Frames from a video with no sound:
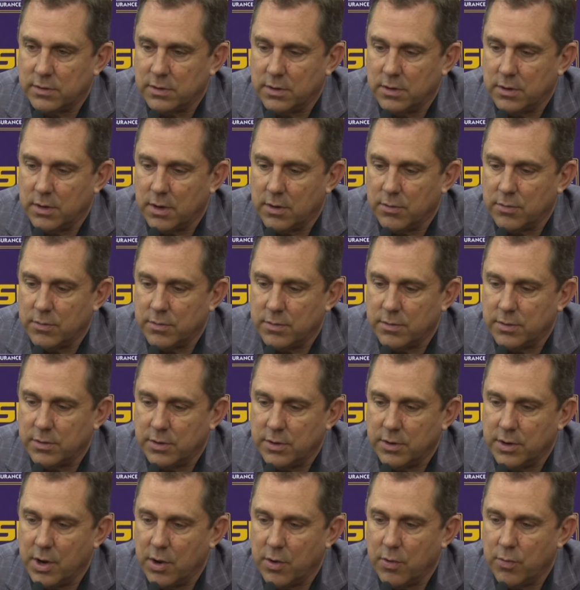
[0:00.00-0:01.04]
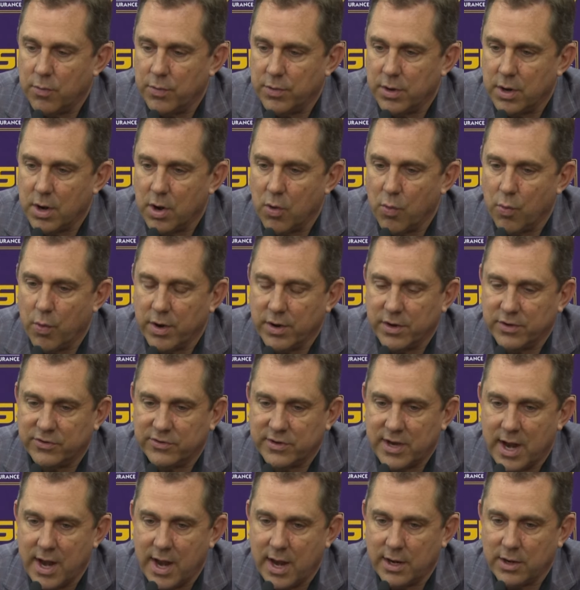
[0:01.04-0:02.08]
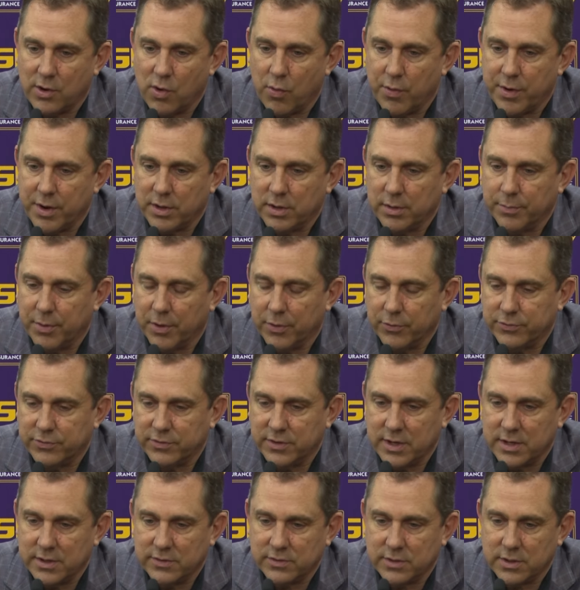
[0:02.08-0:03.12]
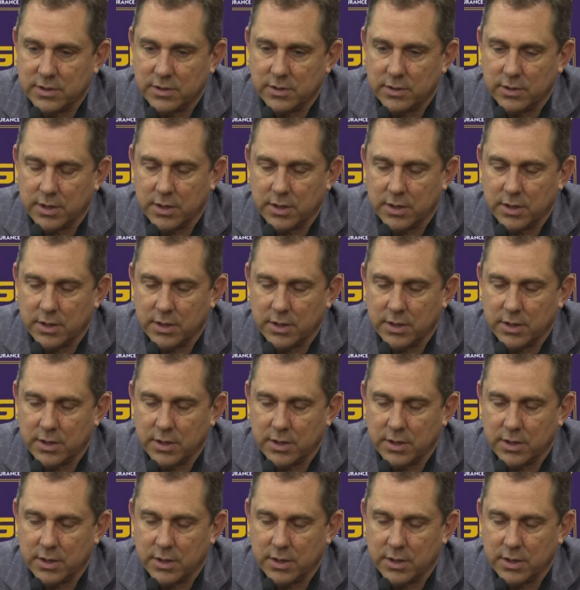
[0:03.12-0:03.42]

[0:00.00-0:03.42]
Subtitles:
you know where you stand going into the postseason,